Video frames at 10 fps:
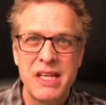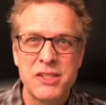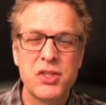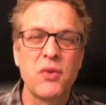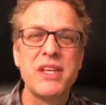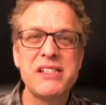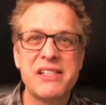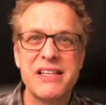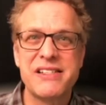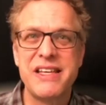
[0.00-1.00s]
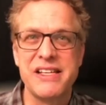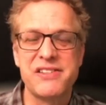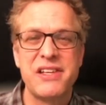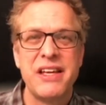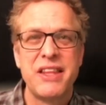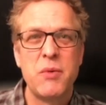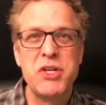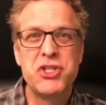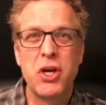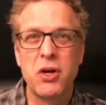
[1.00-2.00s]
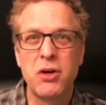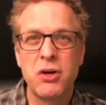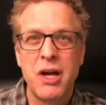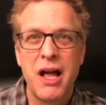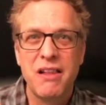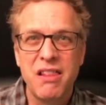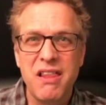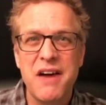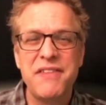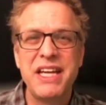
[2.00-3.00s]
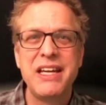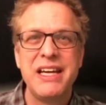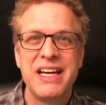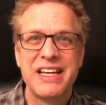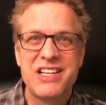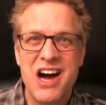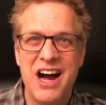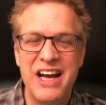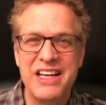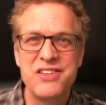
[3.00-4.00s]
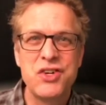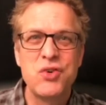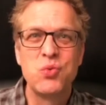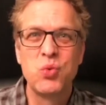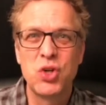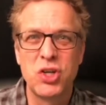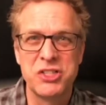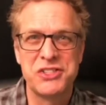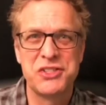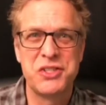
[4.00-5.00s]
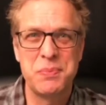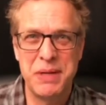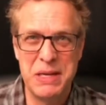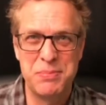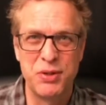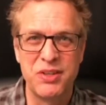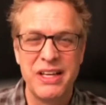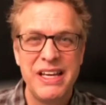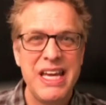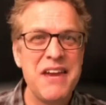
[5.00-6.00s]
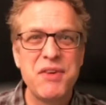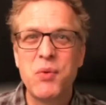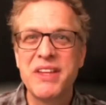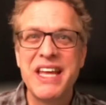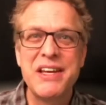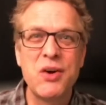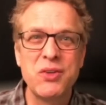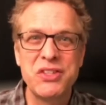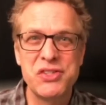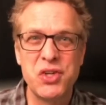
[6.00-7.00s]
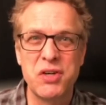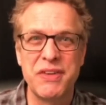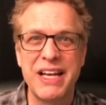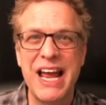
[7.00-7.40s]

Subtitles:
So this says this, that we share our loving, kind words to people, even when they don't deserve it.